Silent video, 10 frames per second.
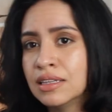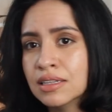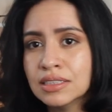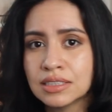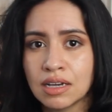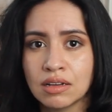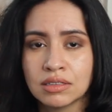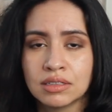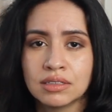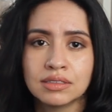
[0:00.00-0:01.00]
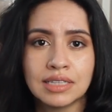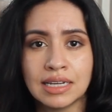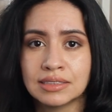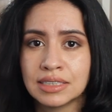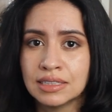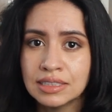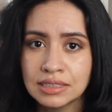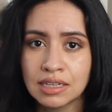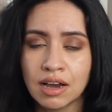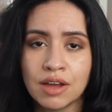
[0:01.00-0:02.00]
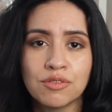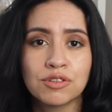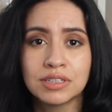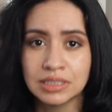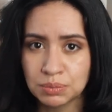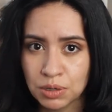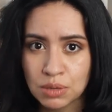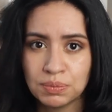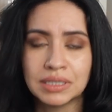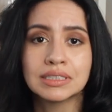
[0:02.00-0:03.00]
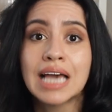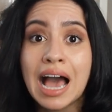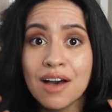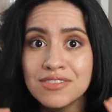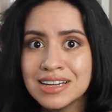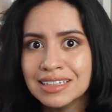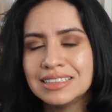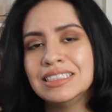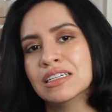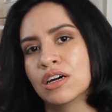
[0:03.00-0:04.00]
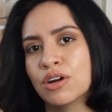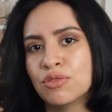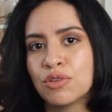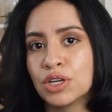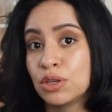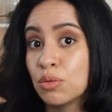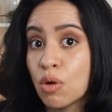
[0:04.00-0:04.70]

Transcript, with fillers: in this color that is in this cut for this purpose. Have an idea of what you